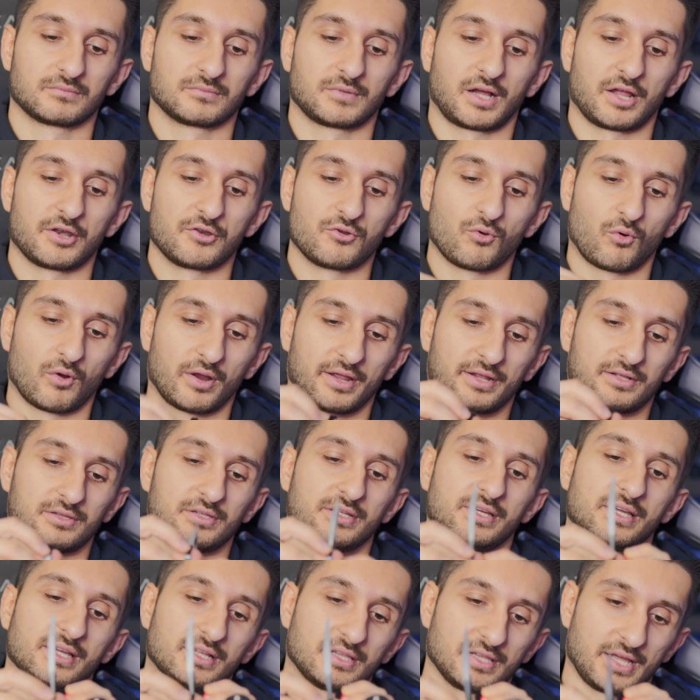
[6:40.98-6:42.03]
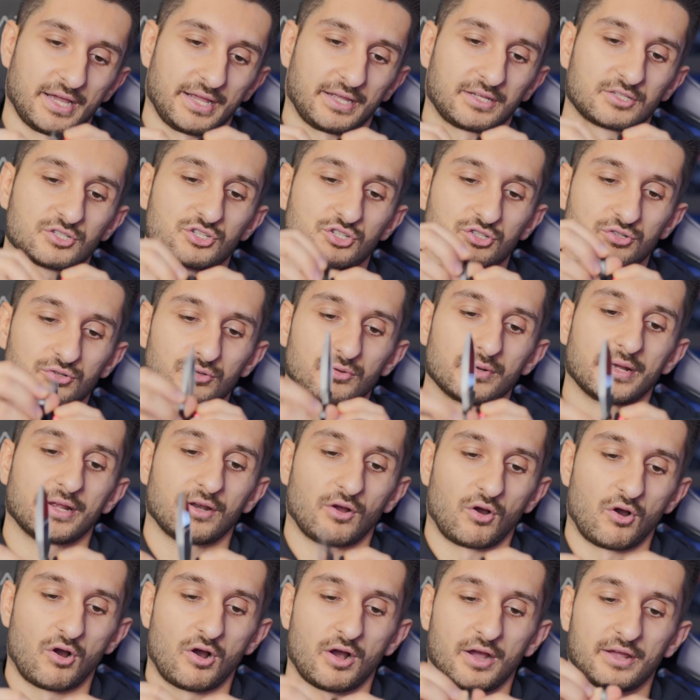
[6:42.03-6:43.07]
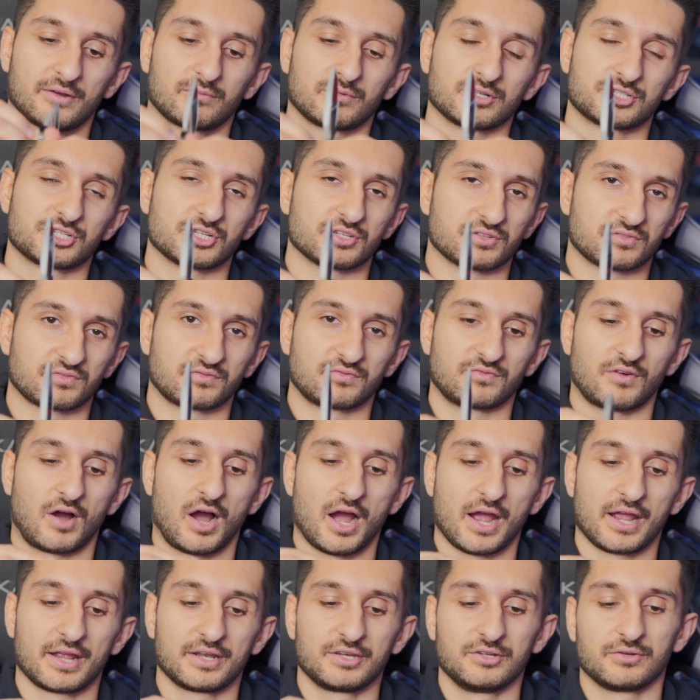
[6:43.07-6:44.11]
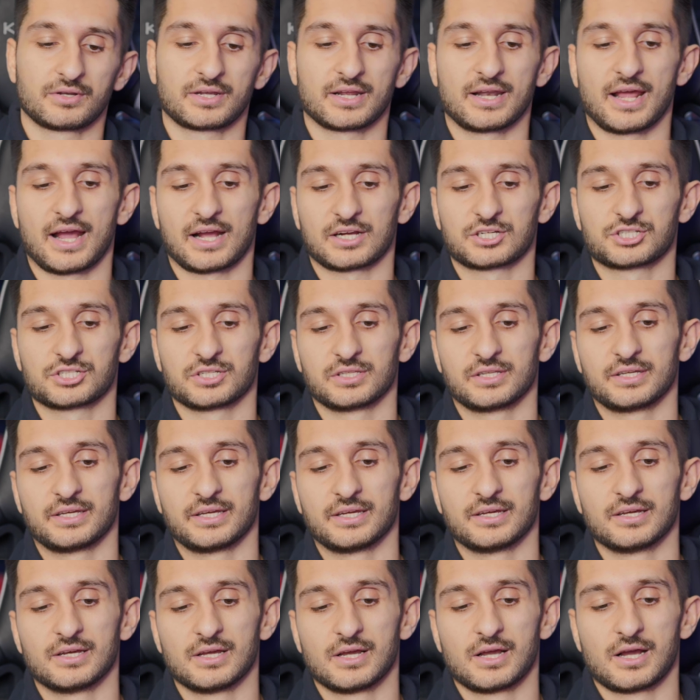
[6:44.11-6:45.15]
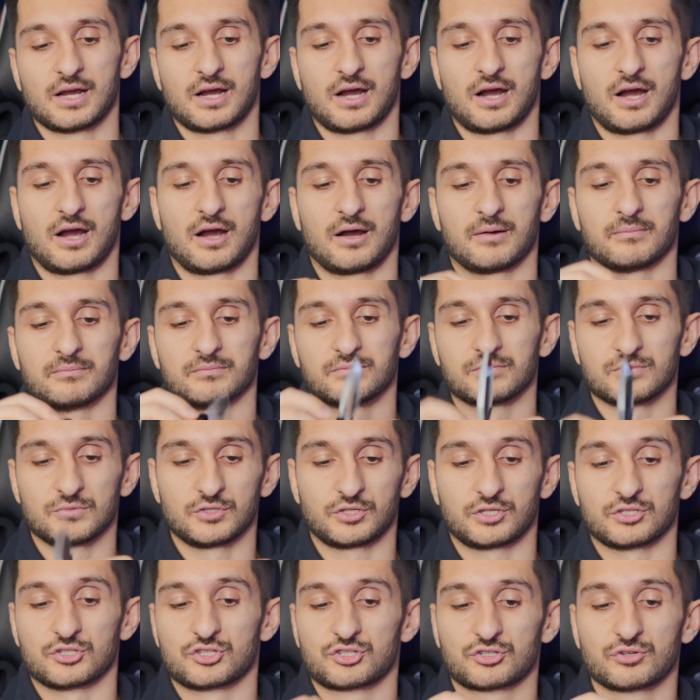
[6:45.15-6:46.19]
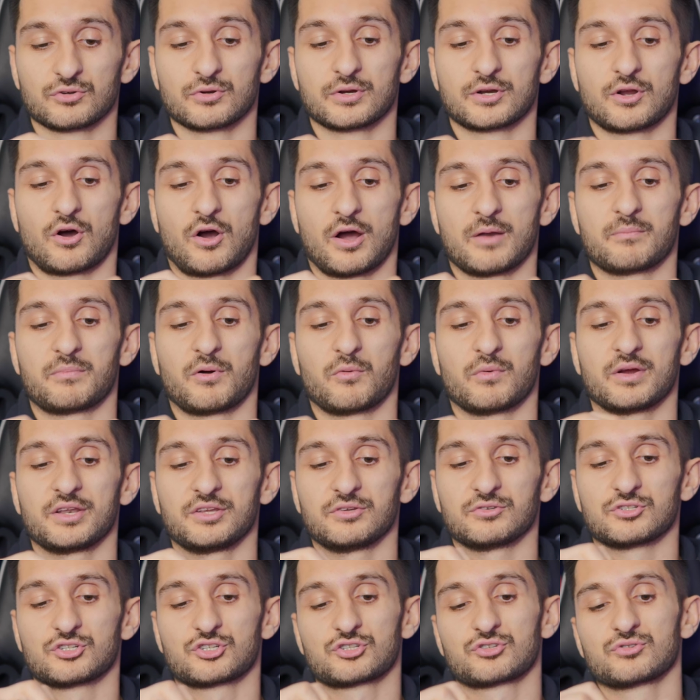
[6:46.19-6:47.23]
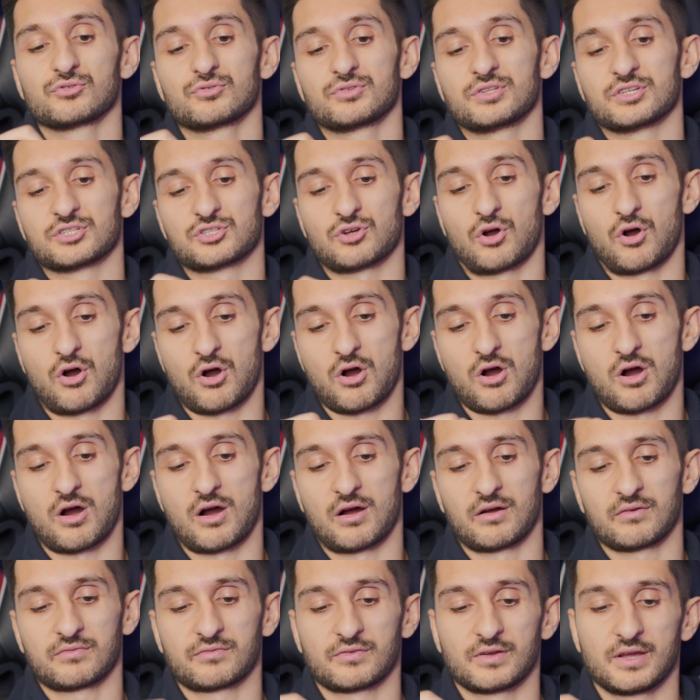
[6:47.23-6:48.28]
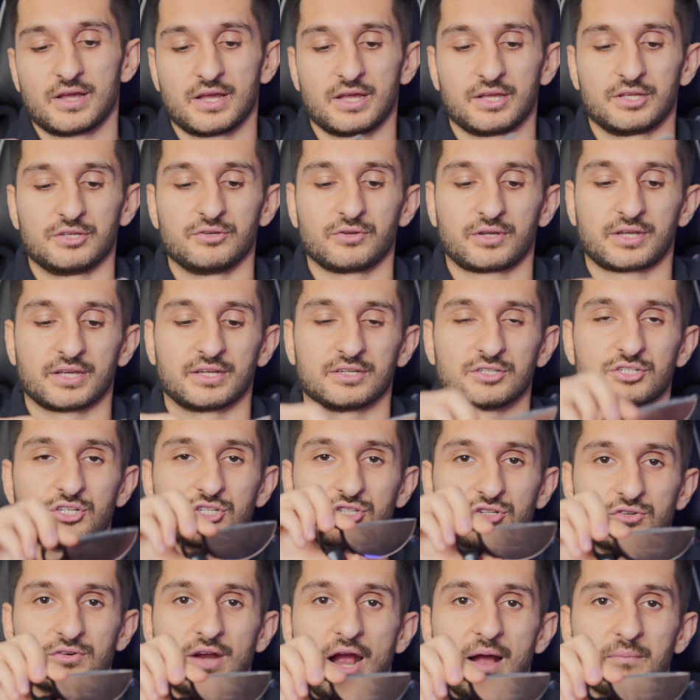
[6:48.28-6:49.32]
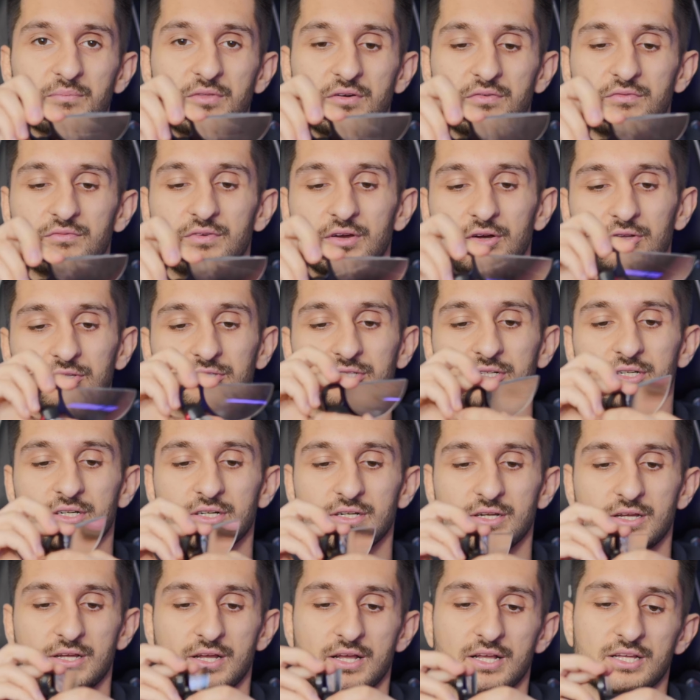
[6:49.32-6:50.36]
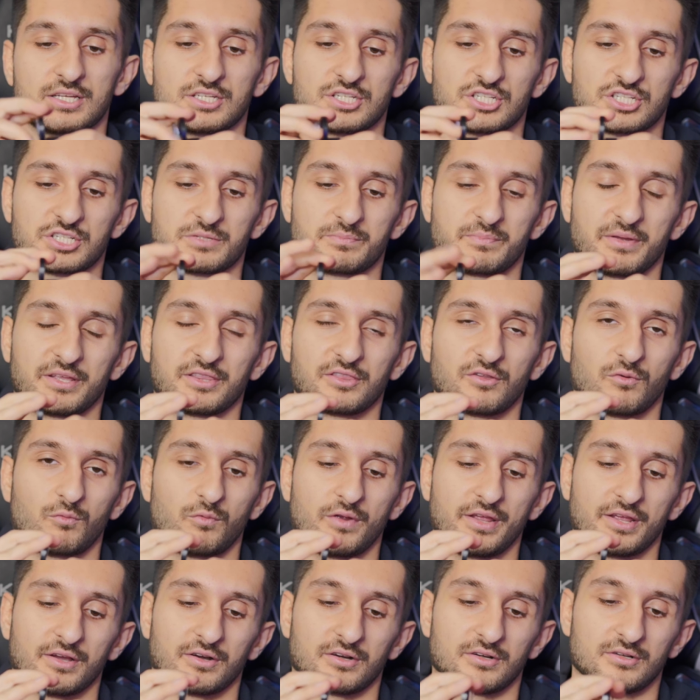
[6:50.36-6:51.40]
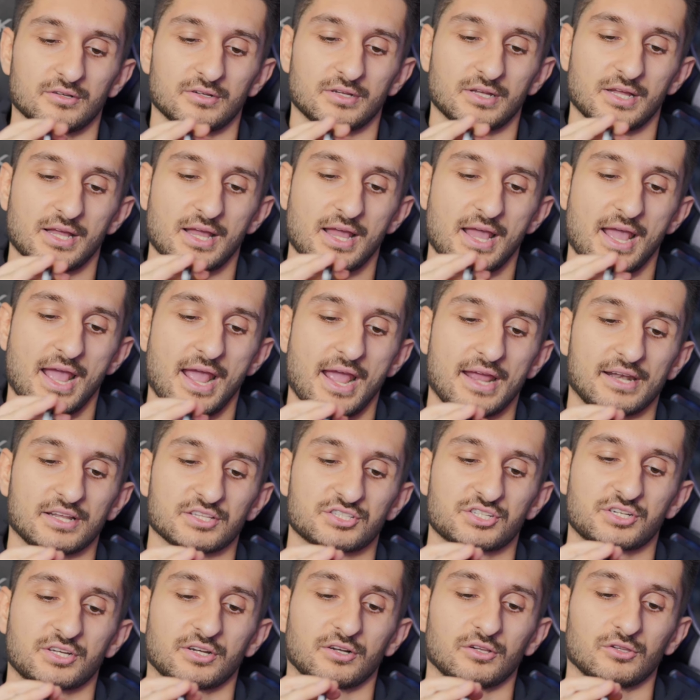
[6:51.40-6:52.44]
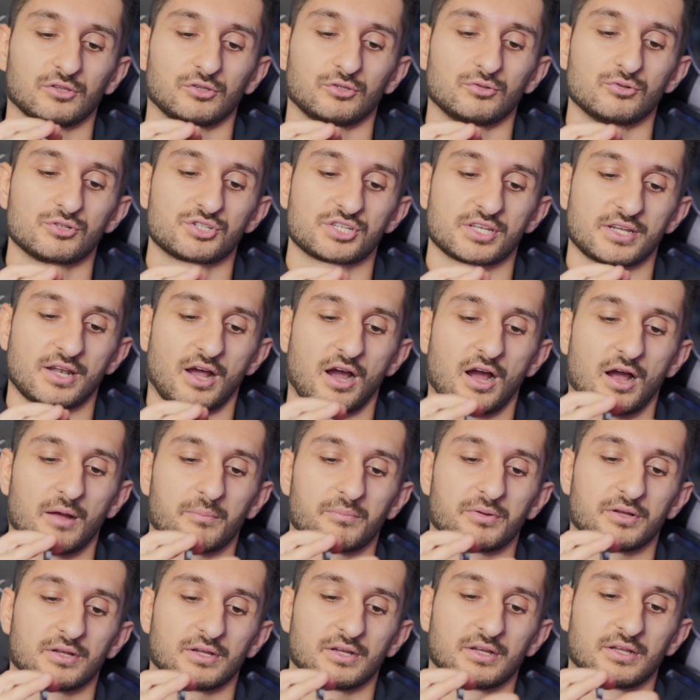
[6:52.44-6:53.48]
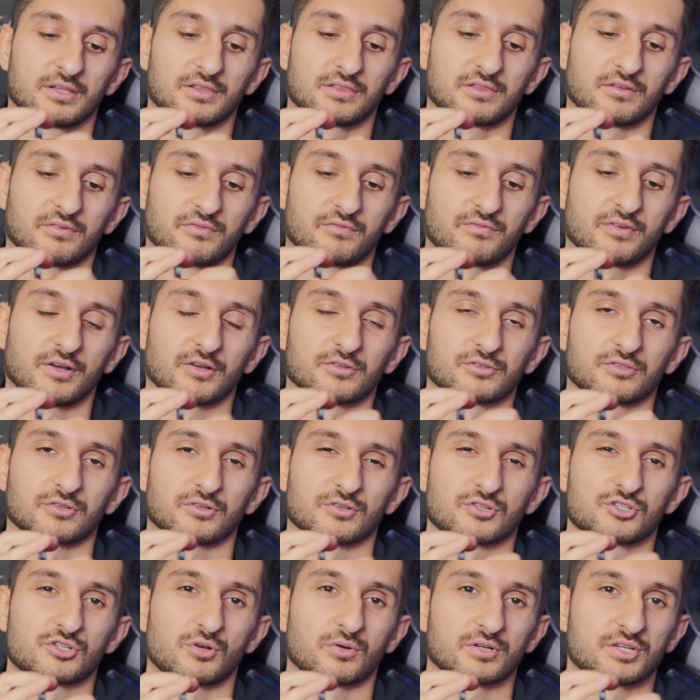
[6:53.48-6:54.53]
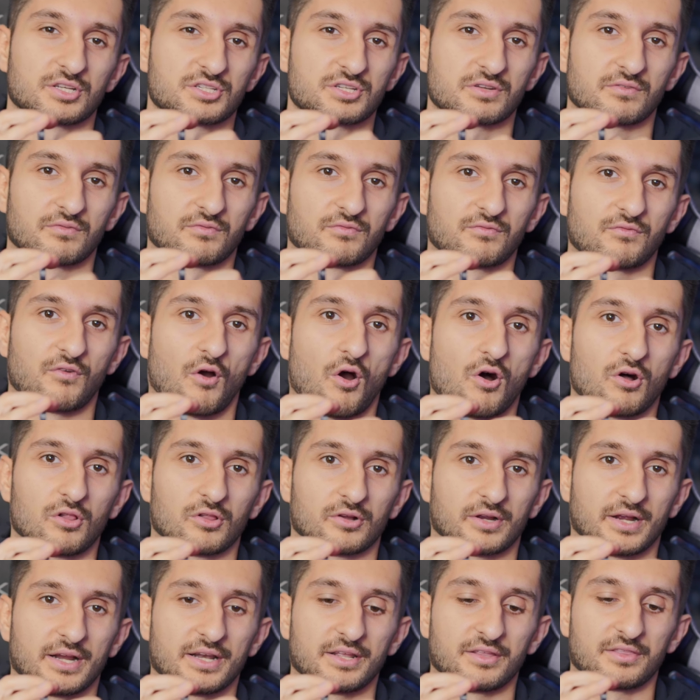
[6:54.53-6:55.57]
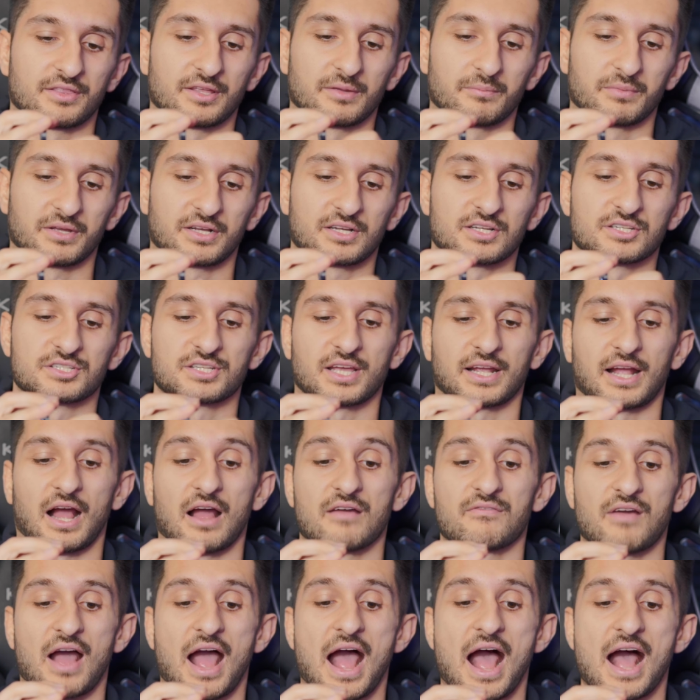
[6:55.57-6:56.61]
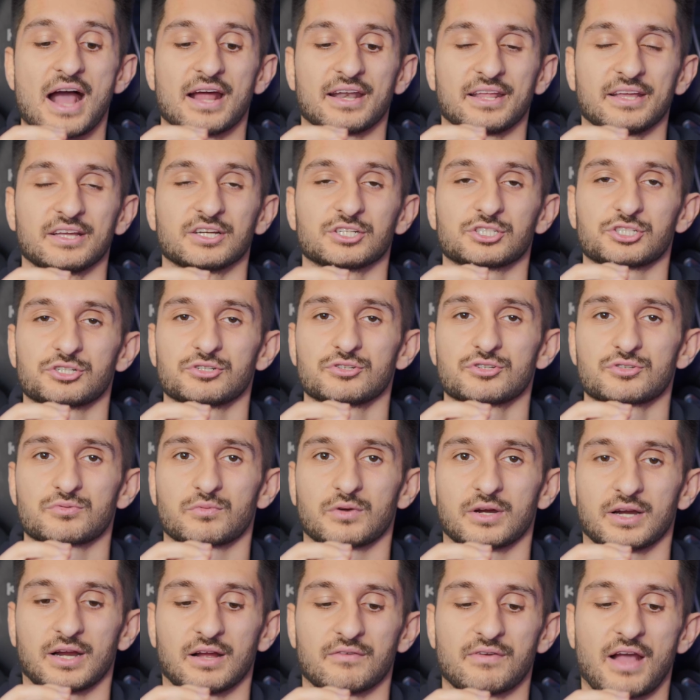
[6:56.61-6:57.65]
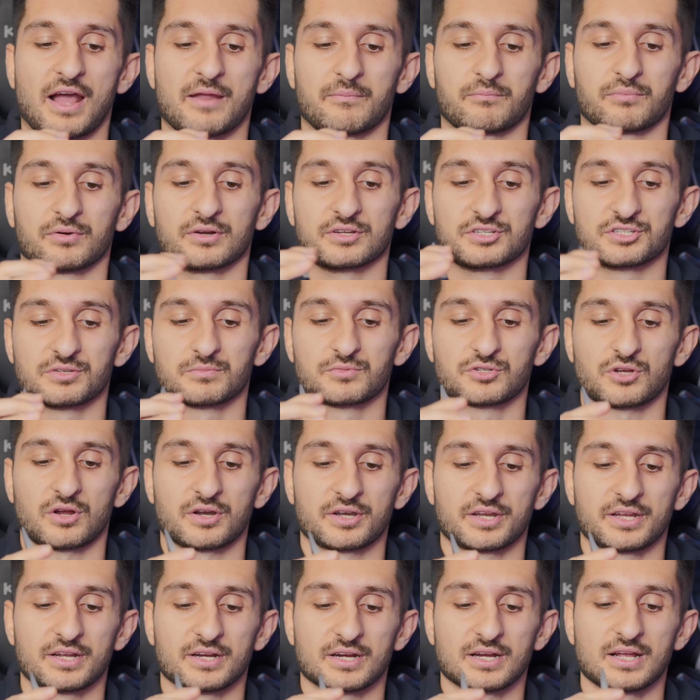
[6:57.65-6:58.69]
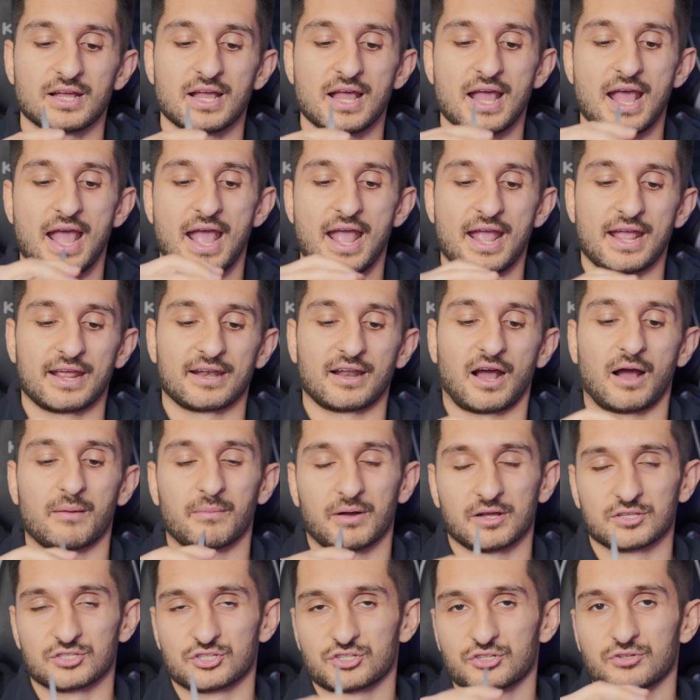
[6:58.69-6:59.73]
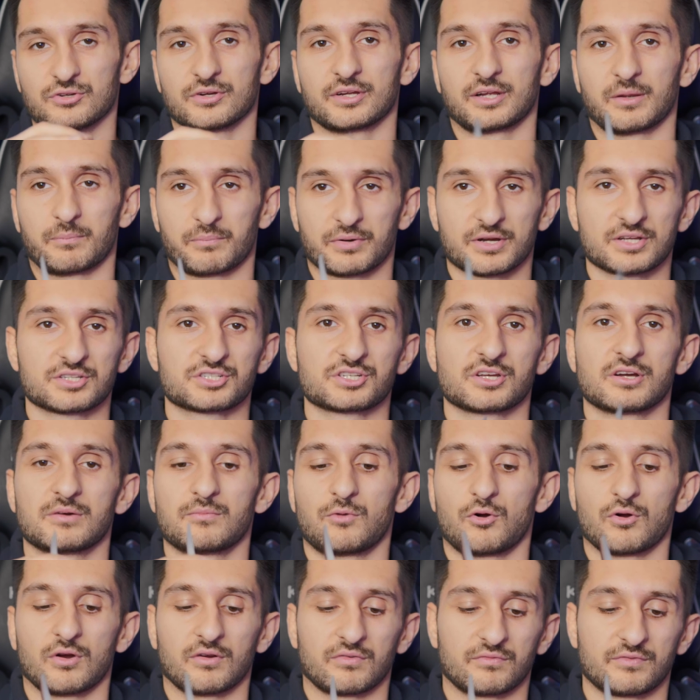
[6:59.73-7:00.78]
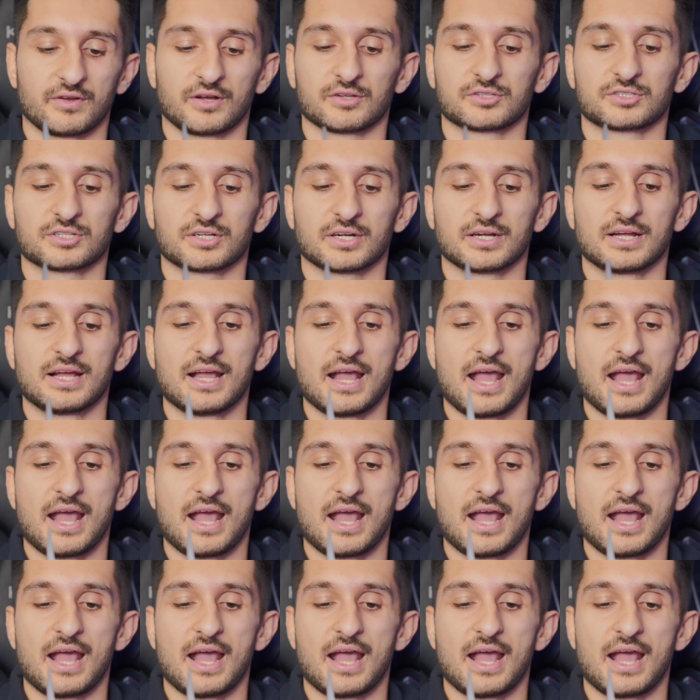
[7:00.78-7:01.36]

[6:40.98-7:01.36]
annoyingly like screw it on, which is fine. You can actually you can screw it on, but when you screw this off, you can just grab the filter, spin the wheel, and it's gonna loosen up the filter so it doesn't fall or anything. Because like I've had issues where I've had prisms on here and I'm unscrewing a prism or a filter